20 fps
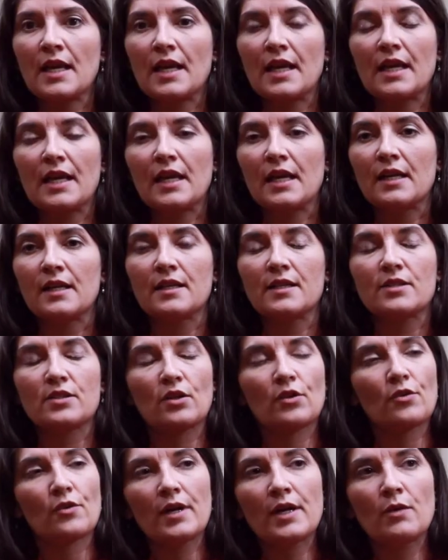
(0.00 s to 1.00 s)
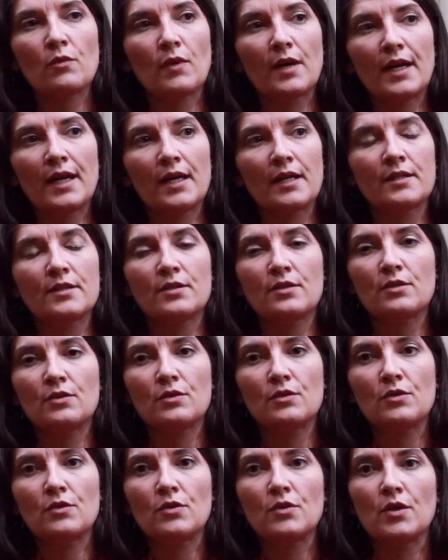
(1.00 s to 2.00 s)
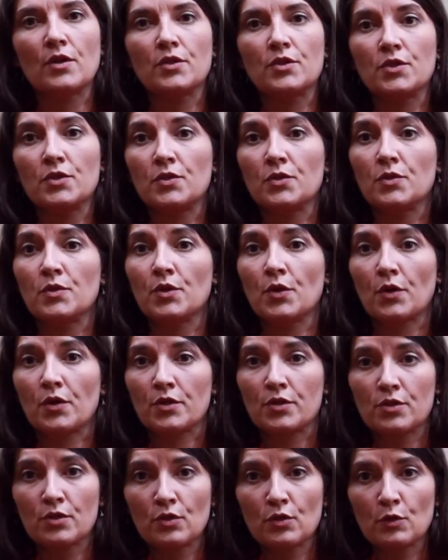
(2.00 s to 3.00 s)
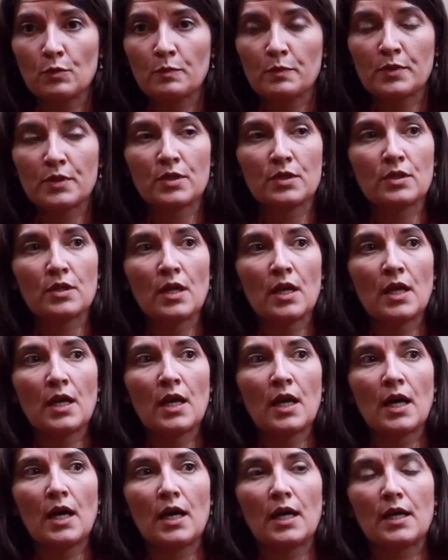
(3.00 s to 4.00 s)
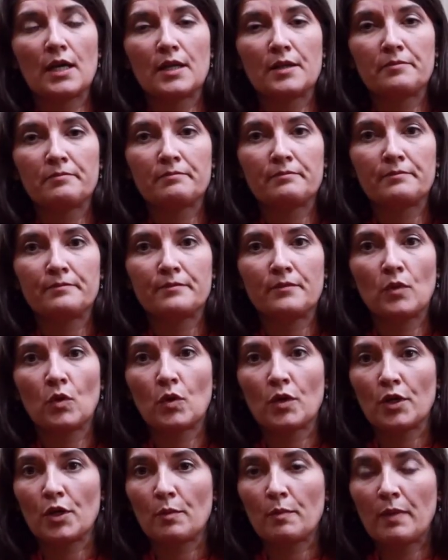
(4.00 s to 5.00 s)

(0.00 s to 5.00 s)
and it's a great way to do your soups or your